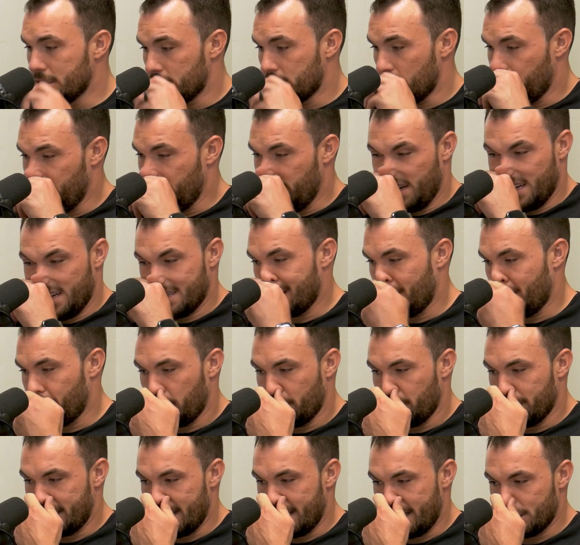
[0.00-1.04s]
Jumping into
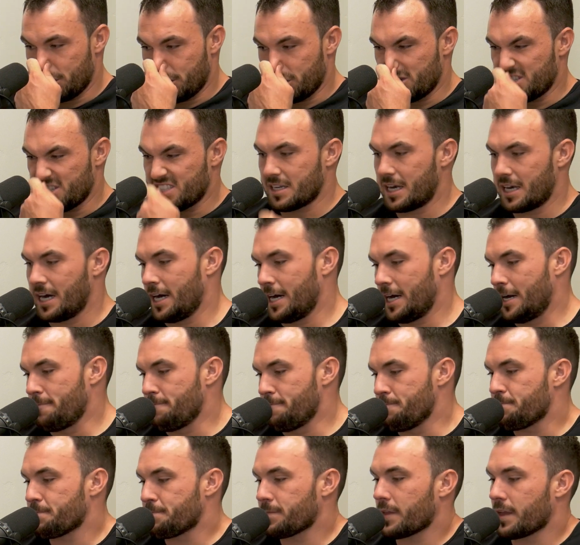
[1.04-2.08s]
supplementations,
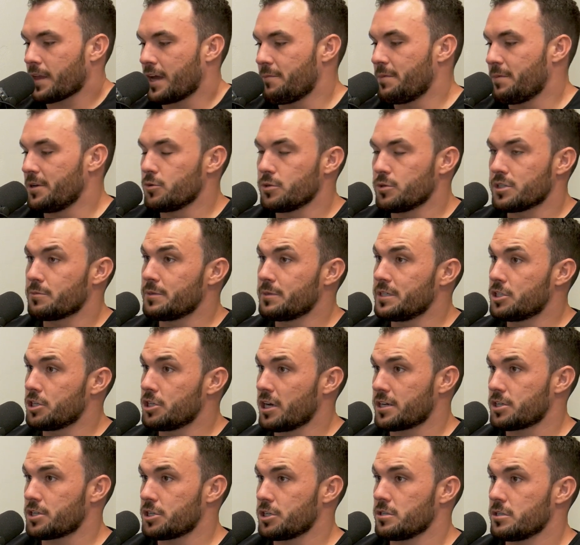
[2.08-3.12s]
I've been doing some
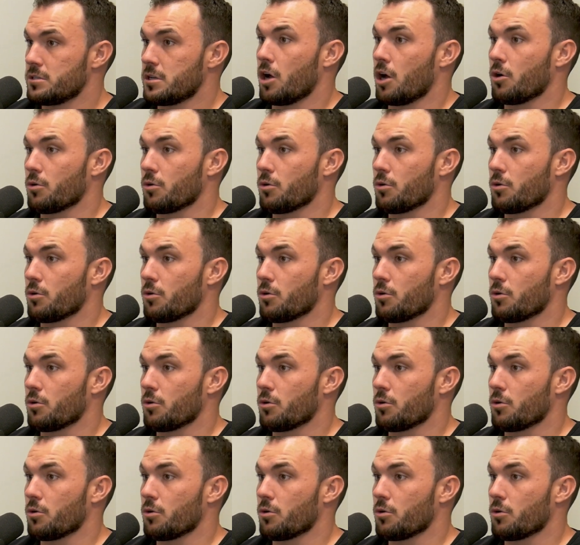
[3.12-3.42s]
injections.